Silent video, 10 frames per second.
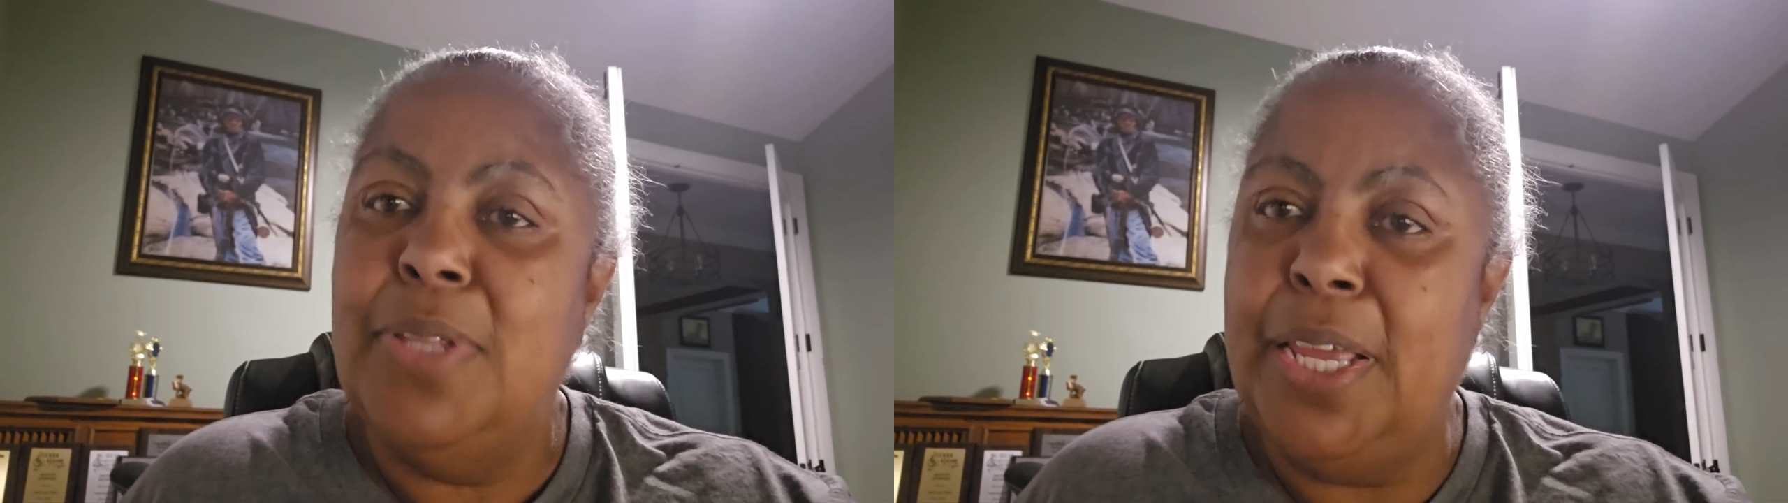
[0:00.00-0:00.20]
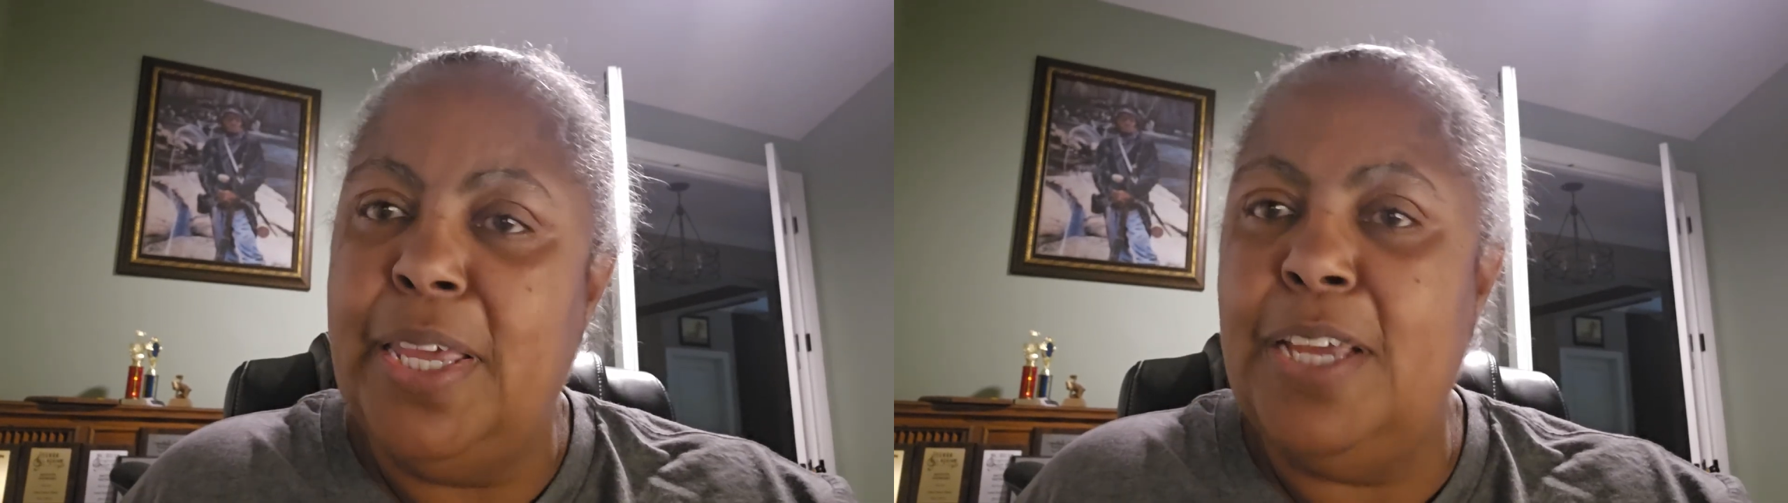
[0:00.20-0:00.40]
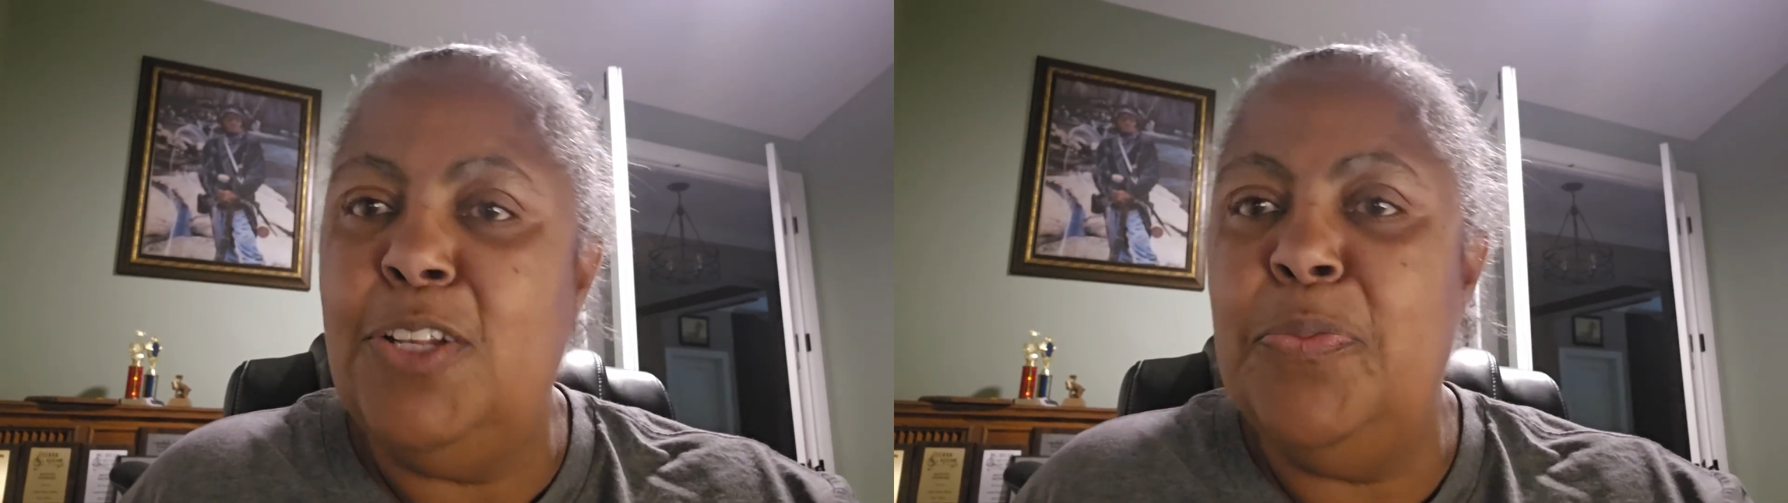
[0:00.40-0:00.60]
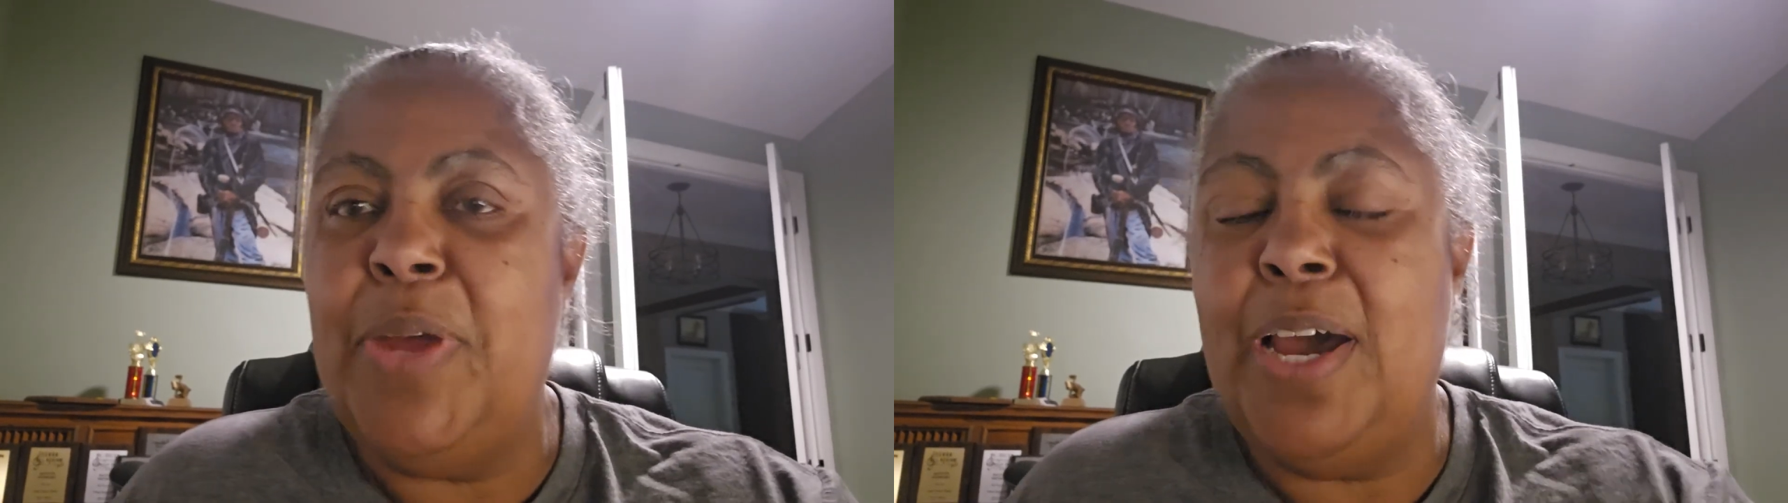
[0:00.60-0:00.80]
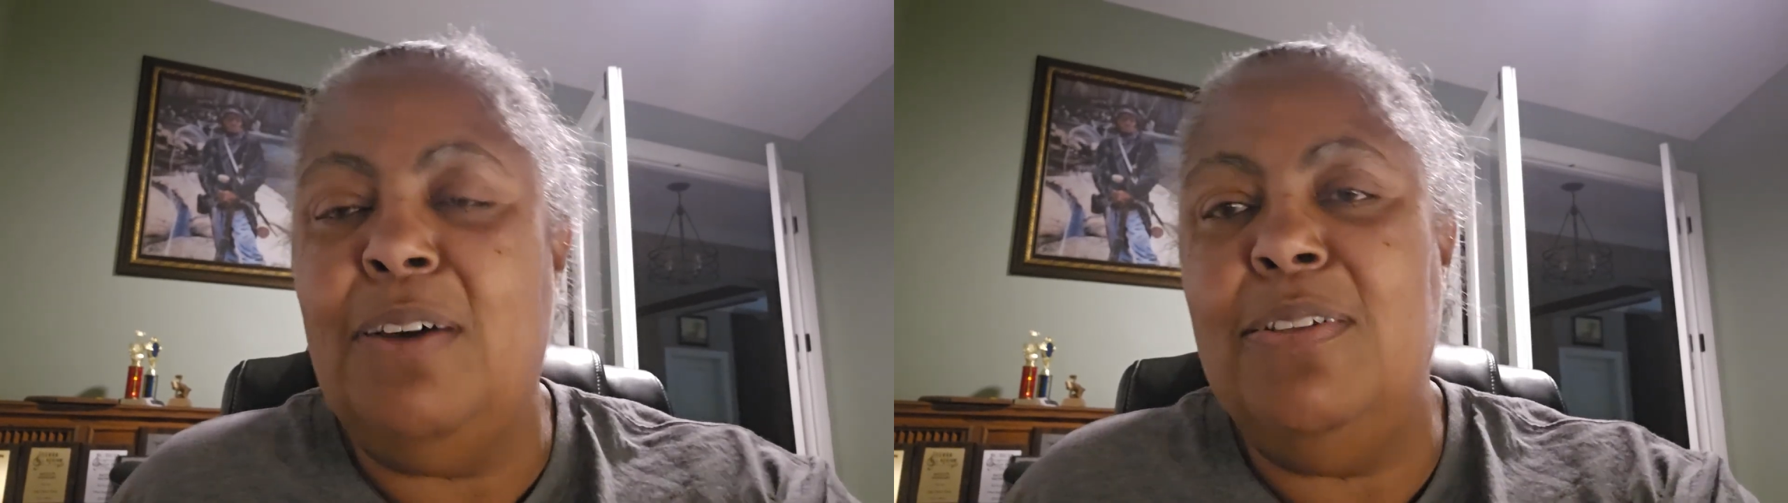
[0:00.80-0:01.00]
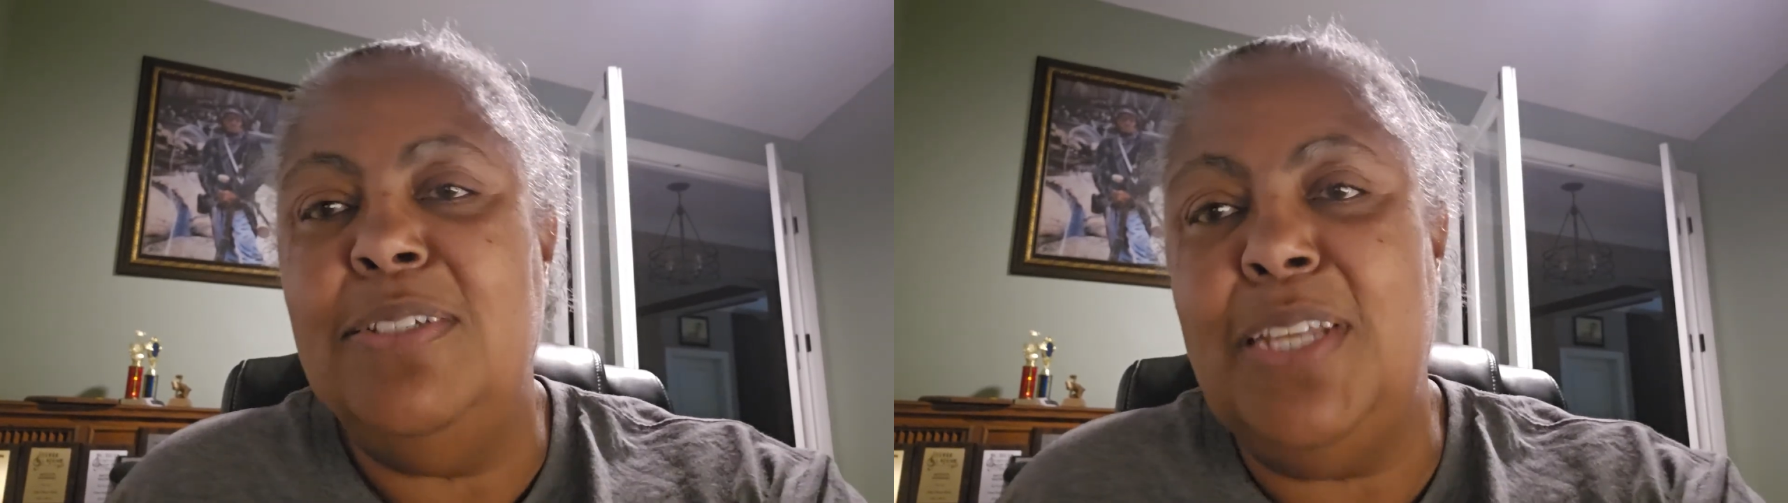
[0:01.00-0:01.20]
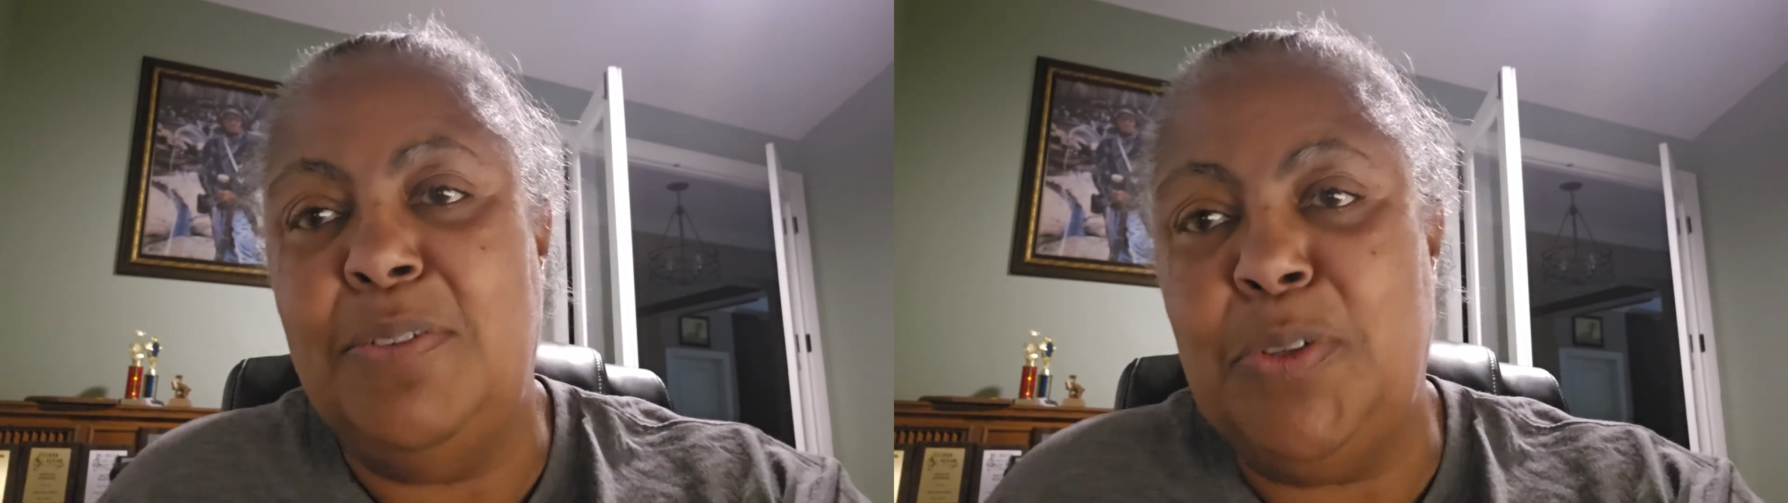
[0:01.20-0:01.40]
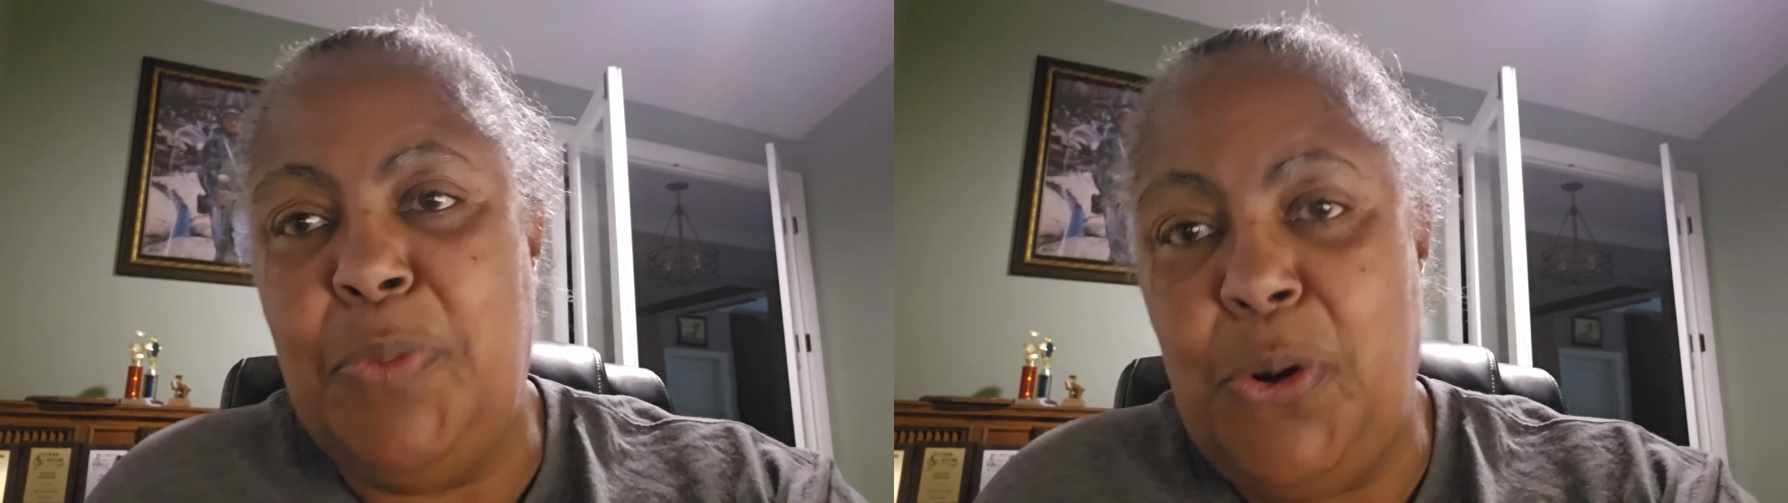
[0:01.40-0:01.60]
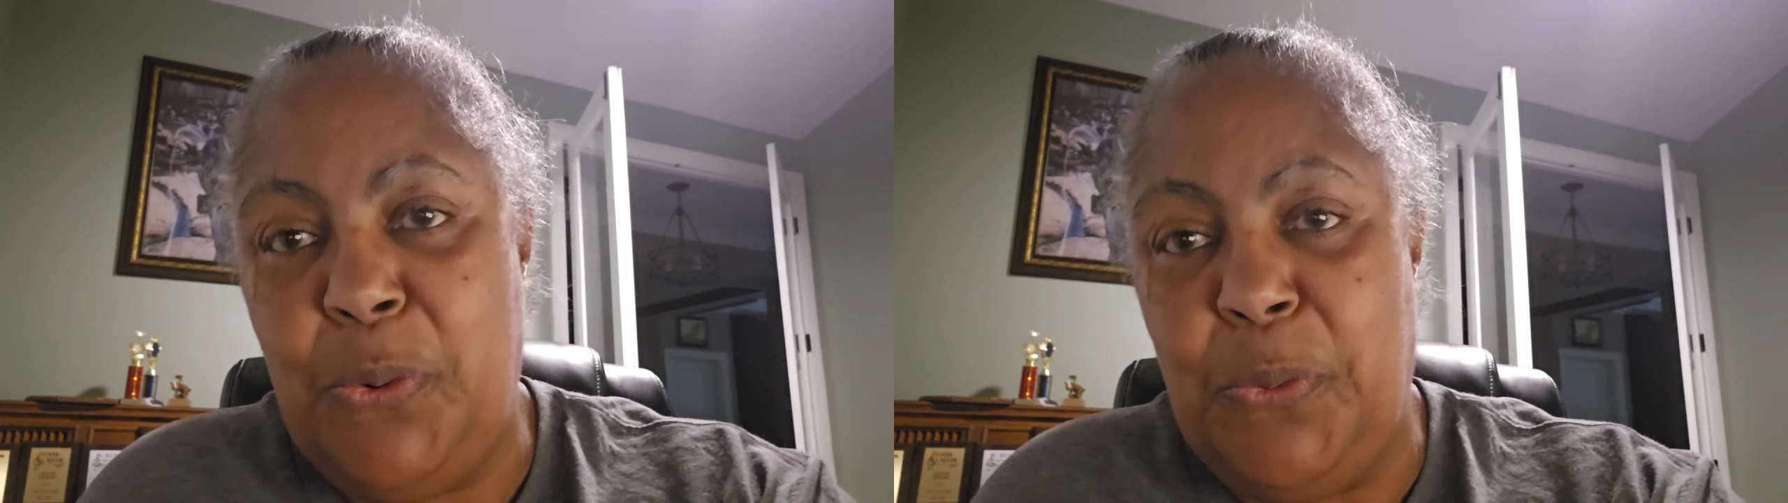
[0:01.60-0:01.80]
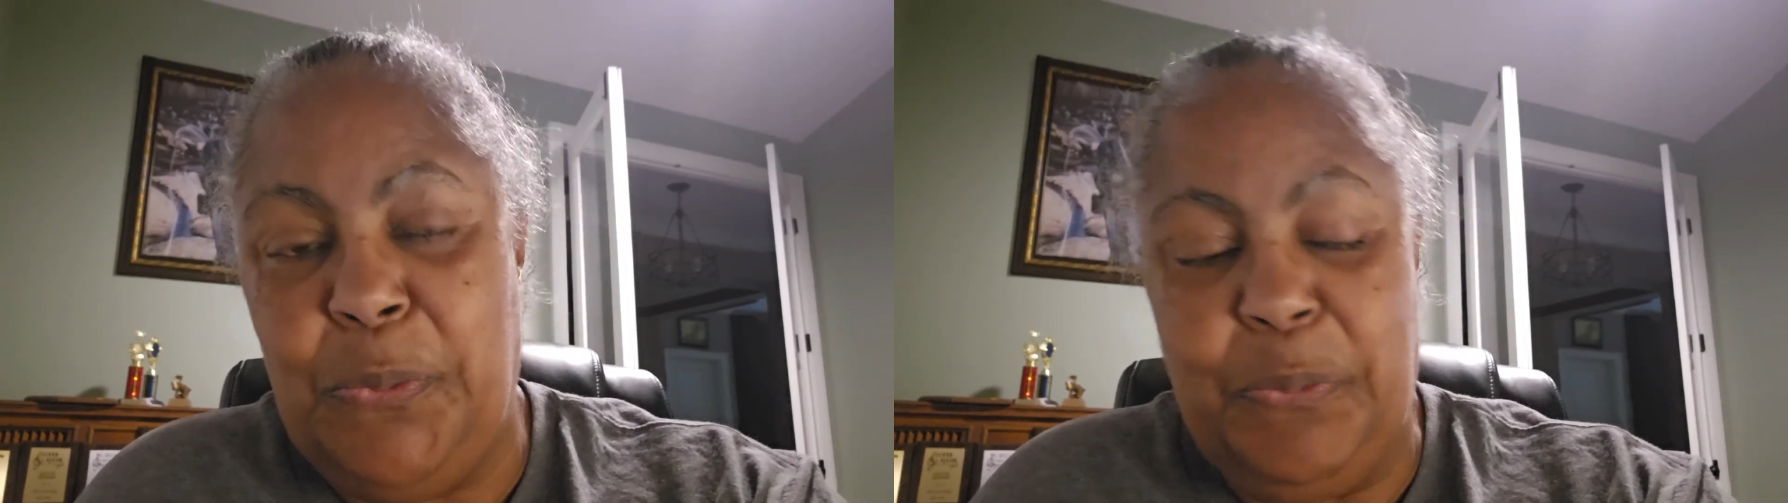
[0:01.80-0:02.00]
they kicked him out and sent him
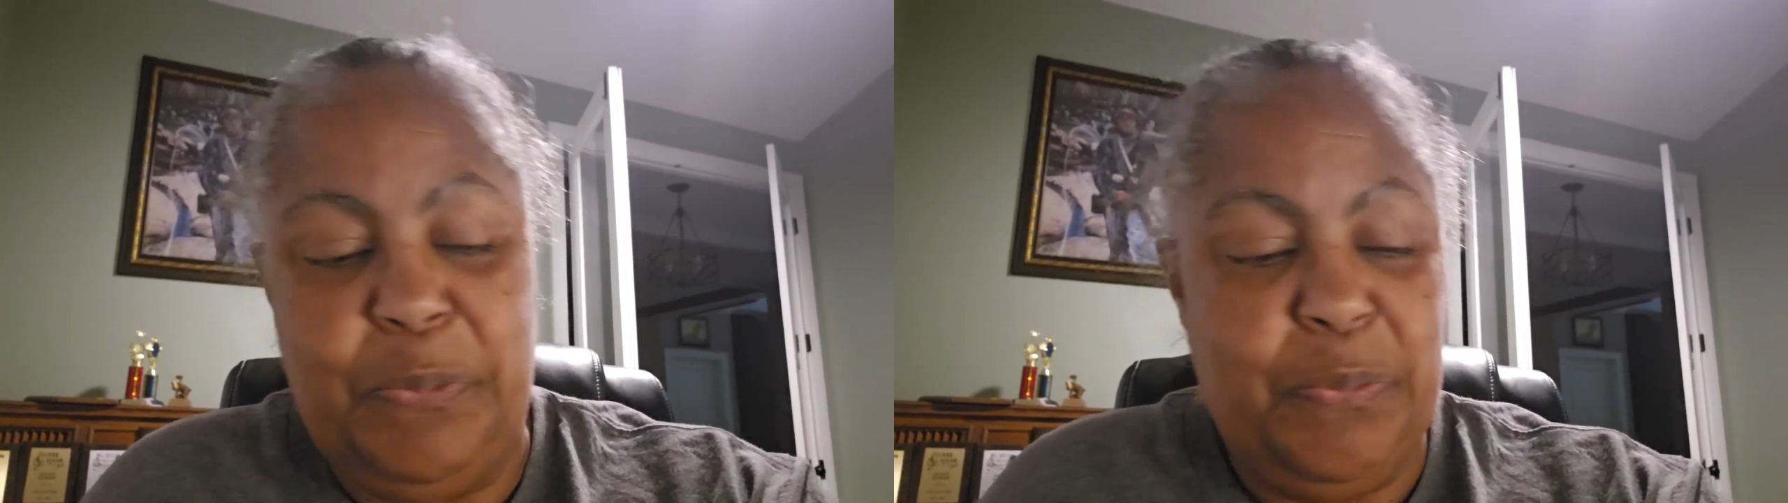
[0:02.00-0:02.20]
home.